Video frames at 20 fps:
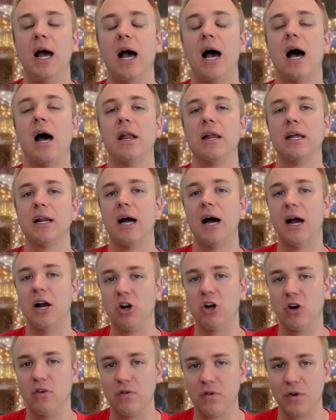how to get a
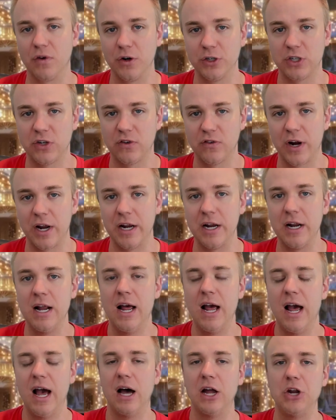higher conversion rate,
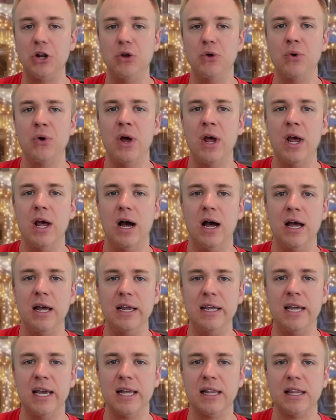how do you
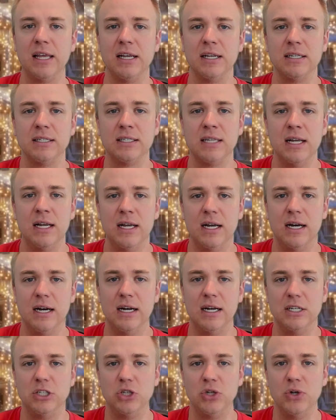get things
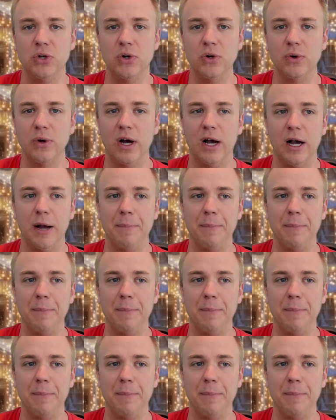to